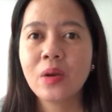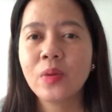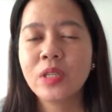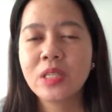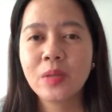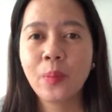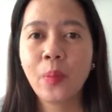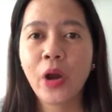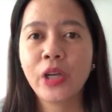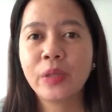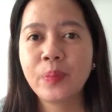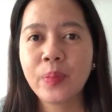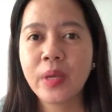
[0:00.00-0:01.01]
which is the
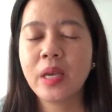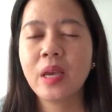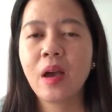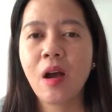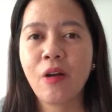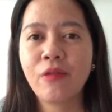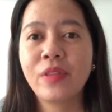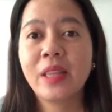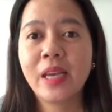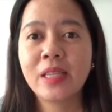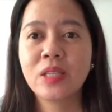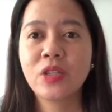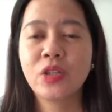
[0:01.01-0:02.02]
Part B of the
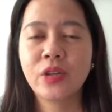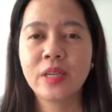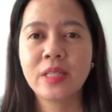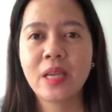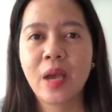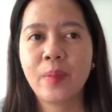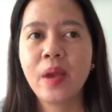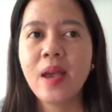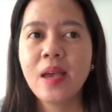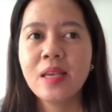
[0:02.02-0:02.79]
licensure exam.